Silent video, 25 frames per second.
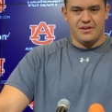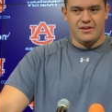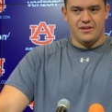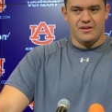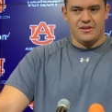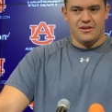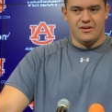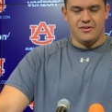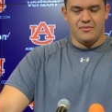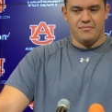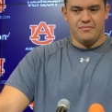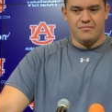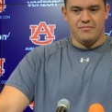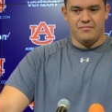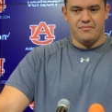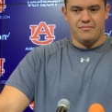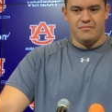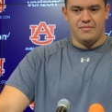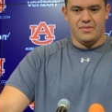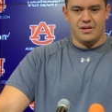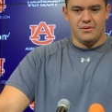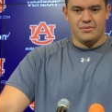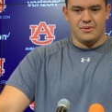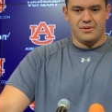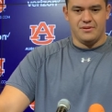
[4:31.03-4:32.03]
you know,
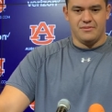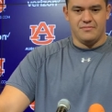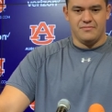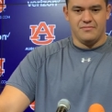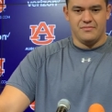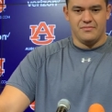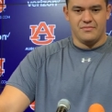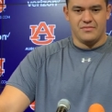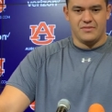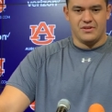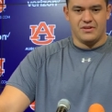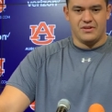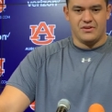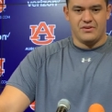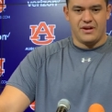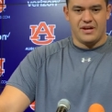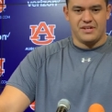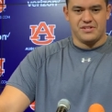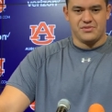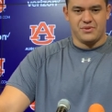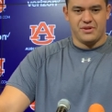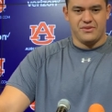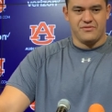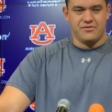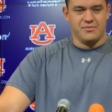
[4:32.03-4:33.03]
be able to
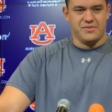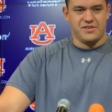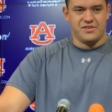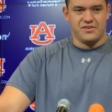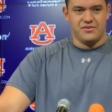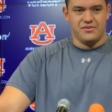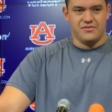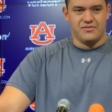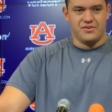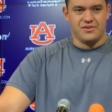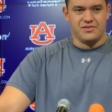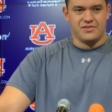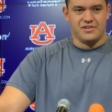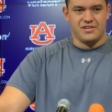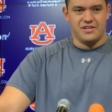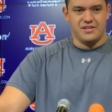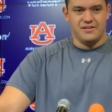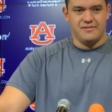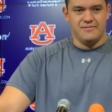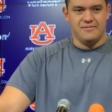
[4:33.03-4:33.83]
graduate from this university.